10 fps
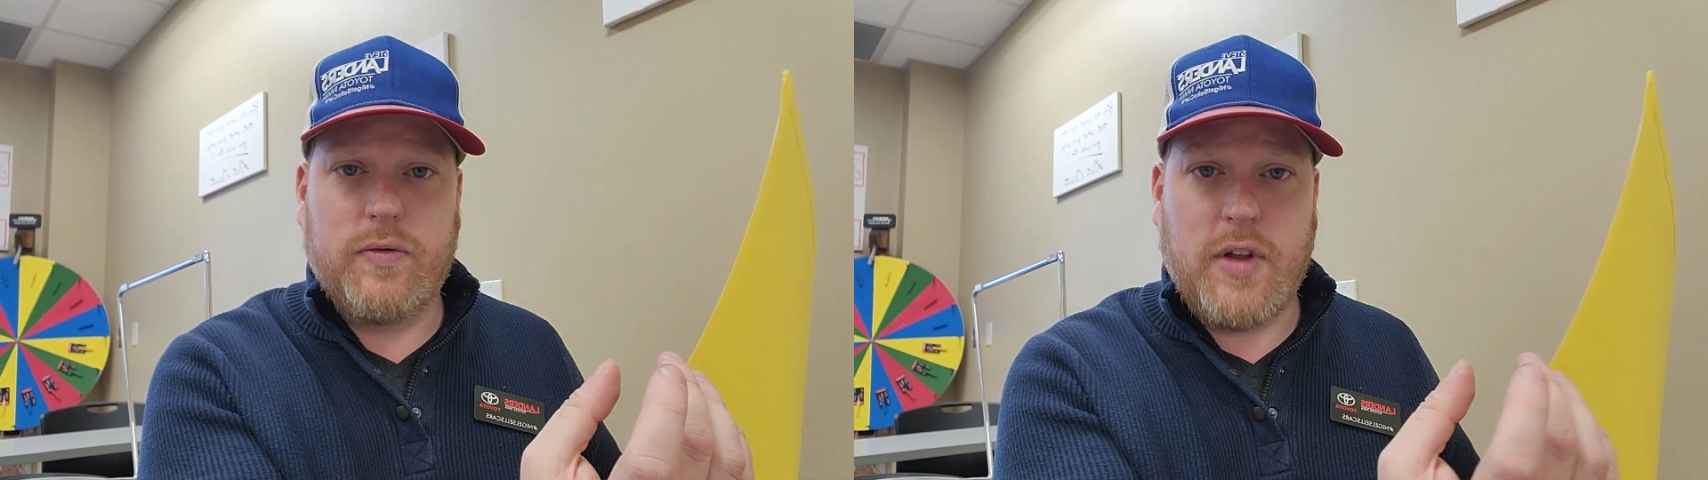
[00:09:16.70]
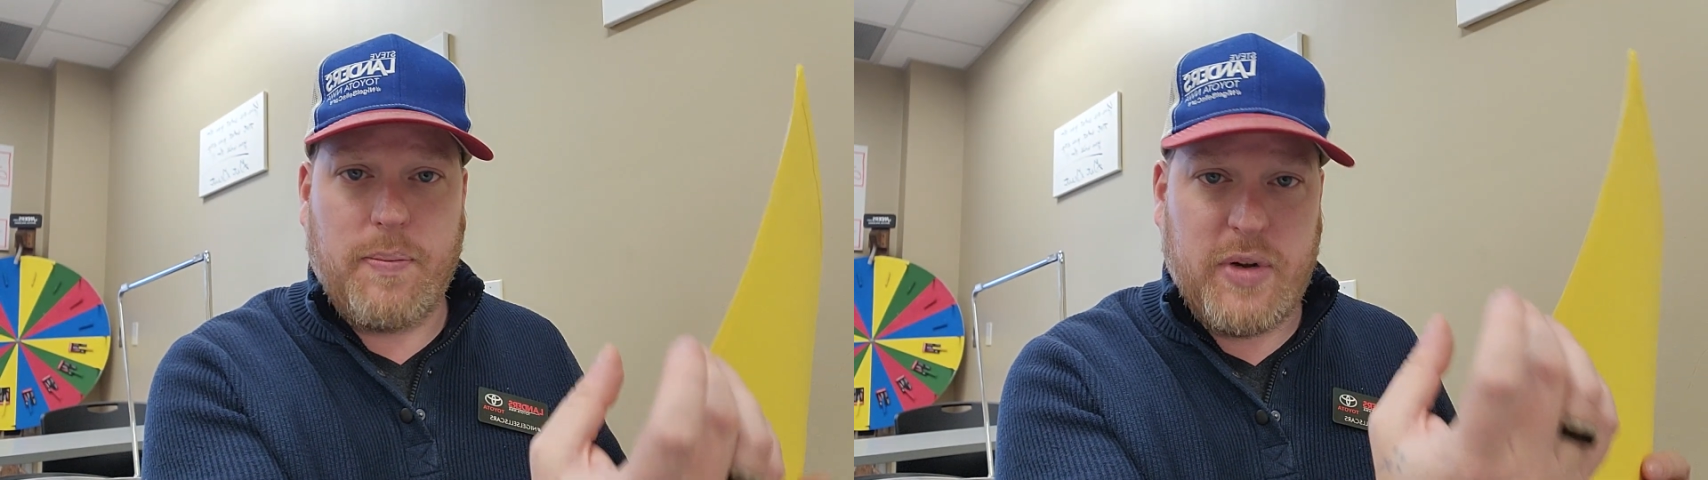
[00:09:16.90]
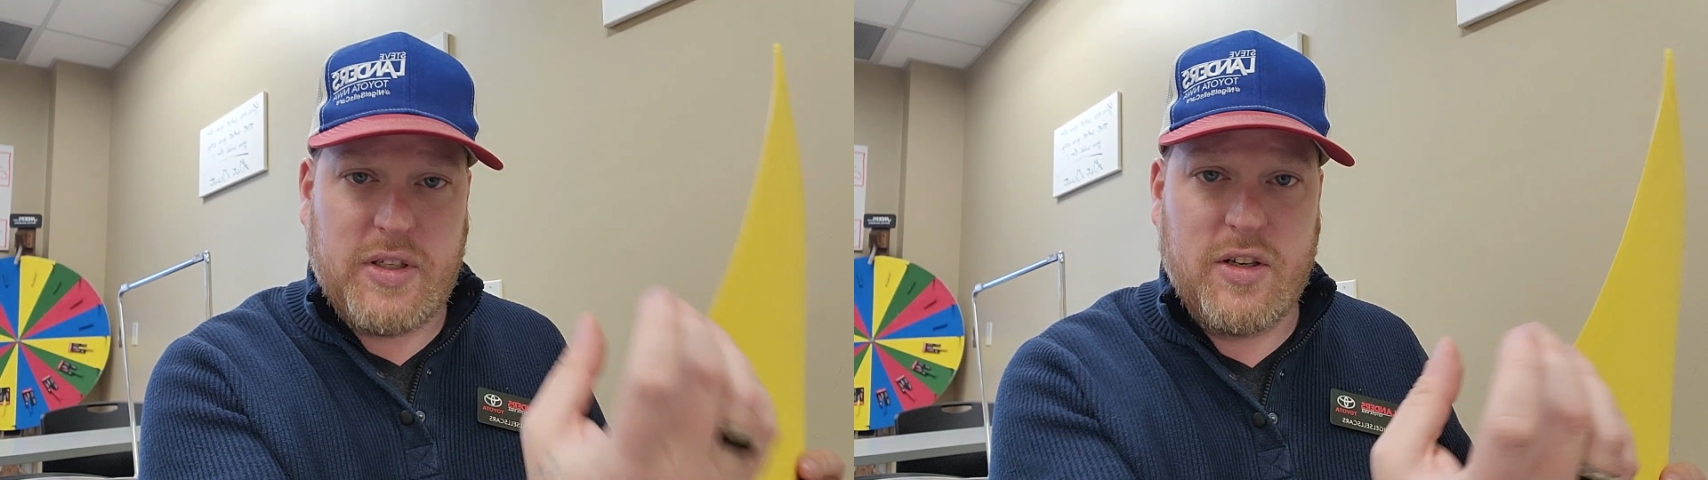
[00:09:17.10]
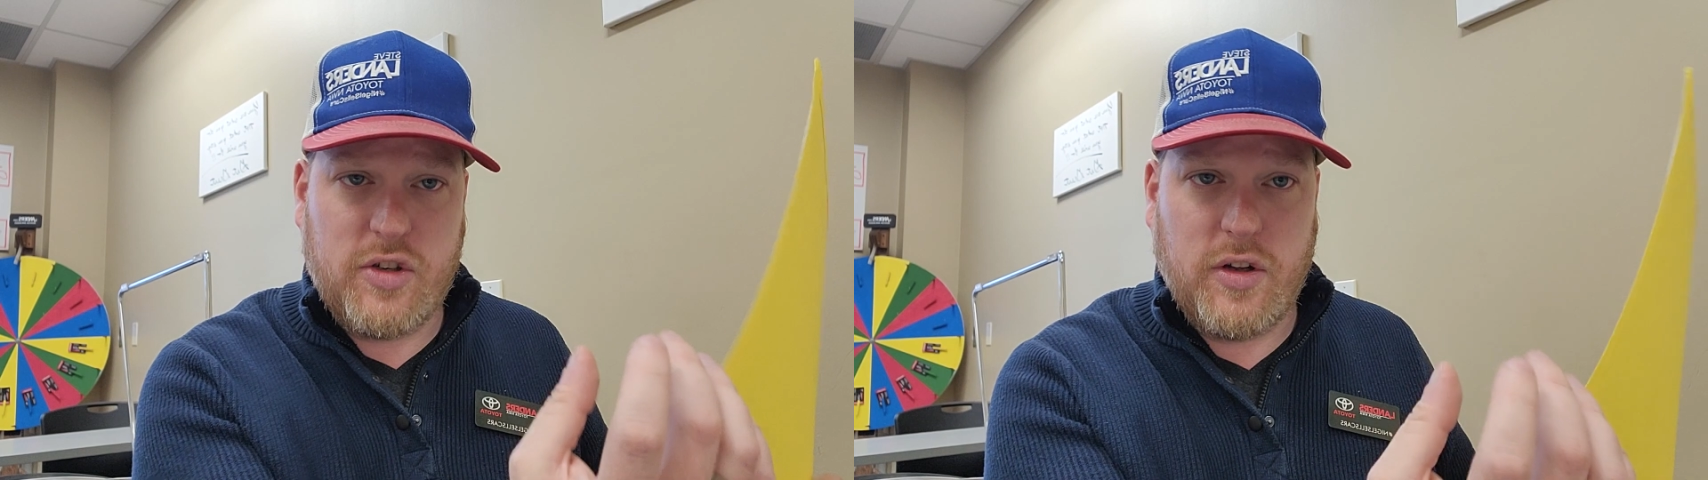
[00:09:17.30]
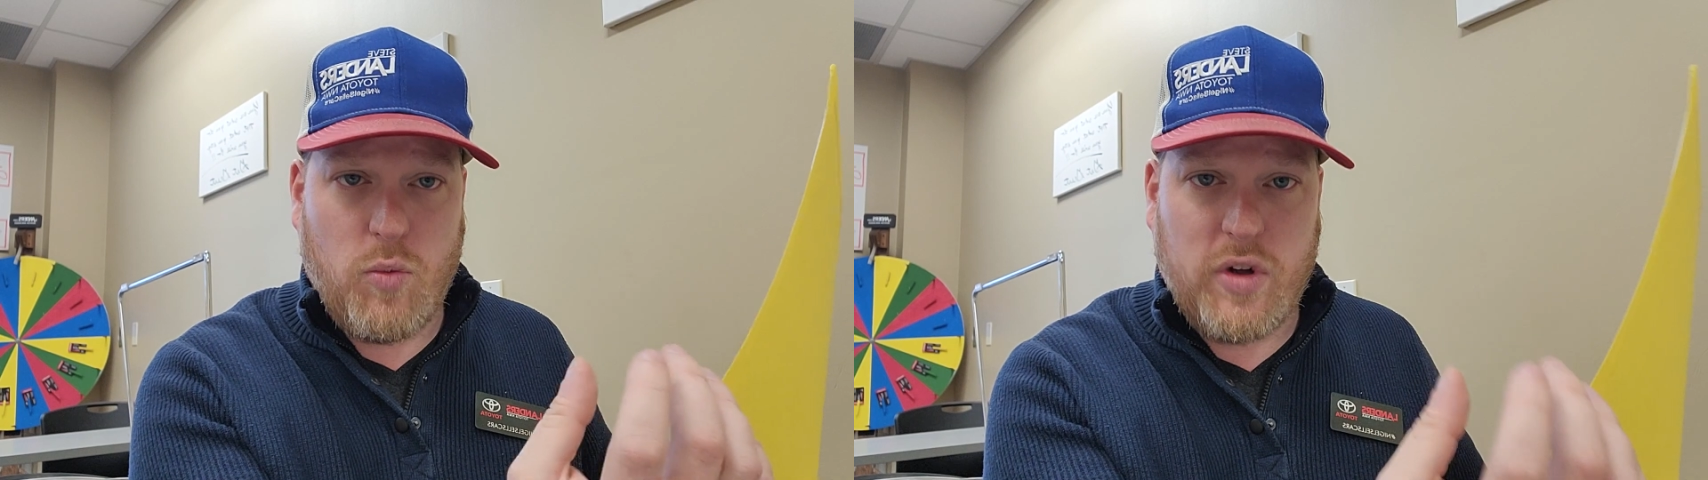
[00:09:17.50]
that
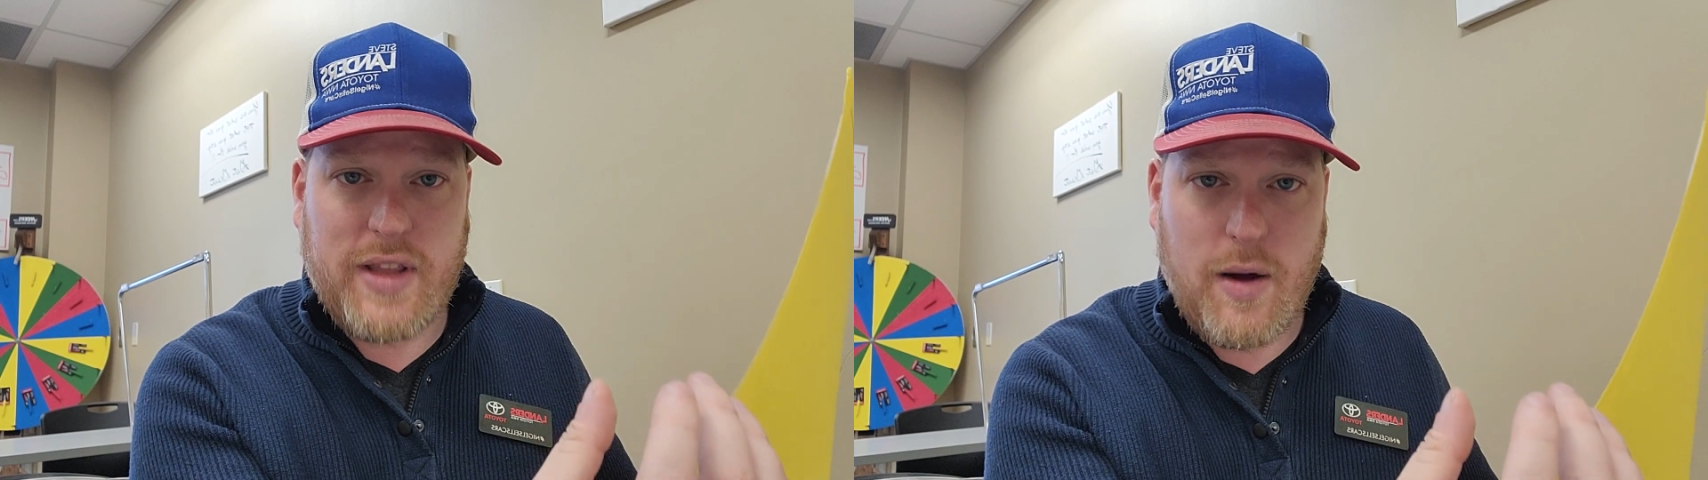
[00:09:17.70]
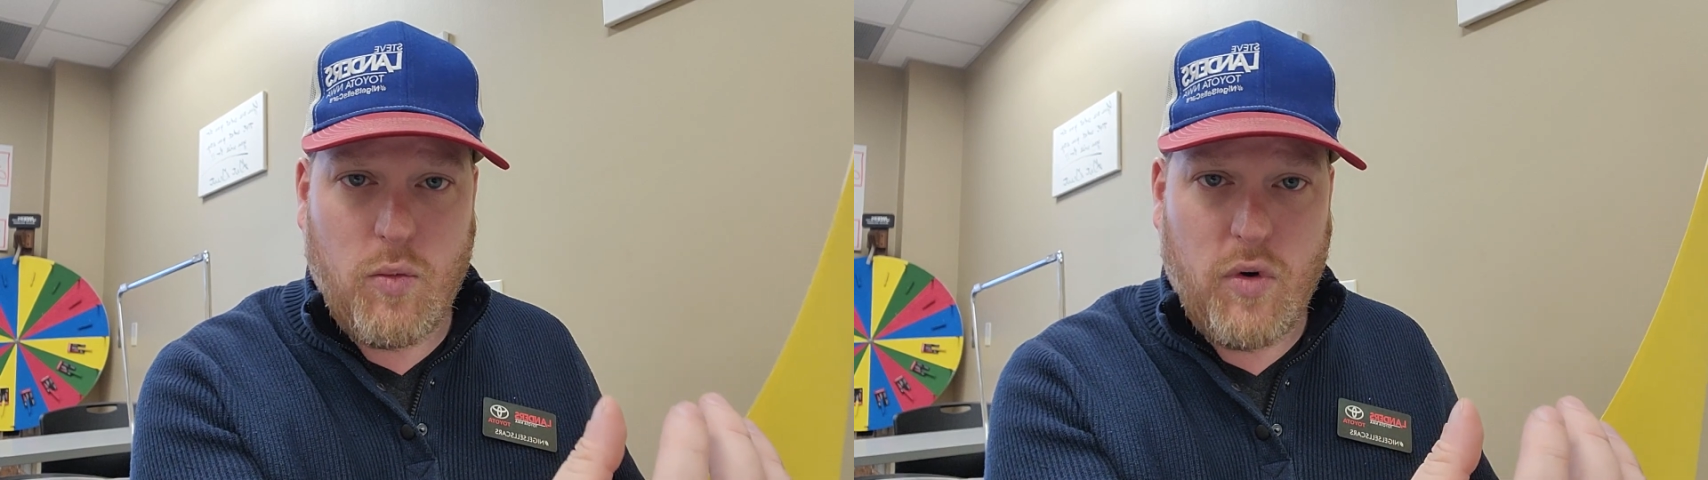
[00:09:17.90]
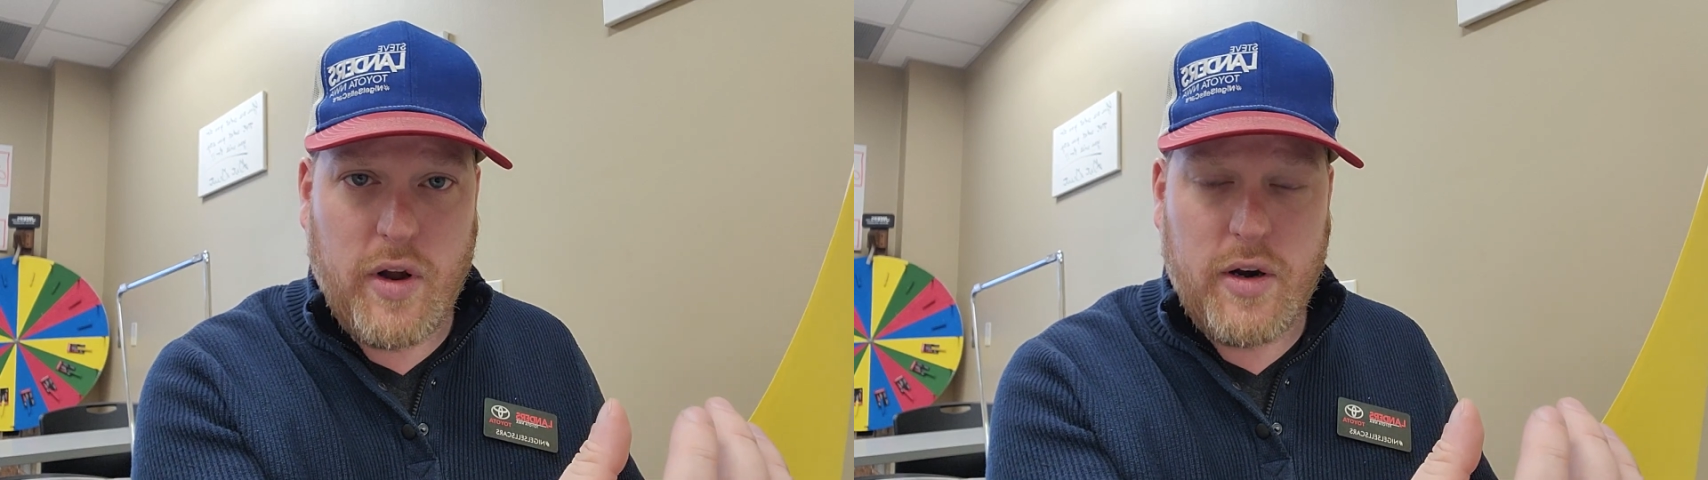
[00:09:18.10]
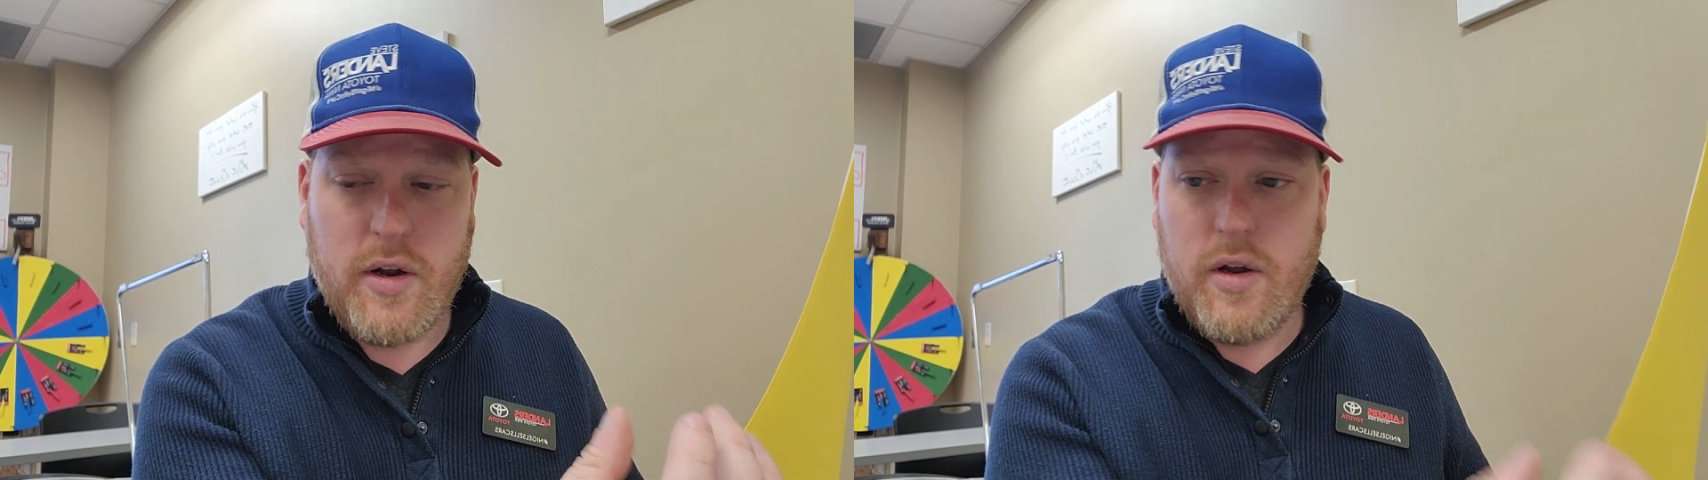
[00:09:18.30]
potentially want that one.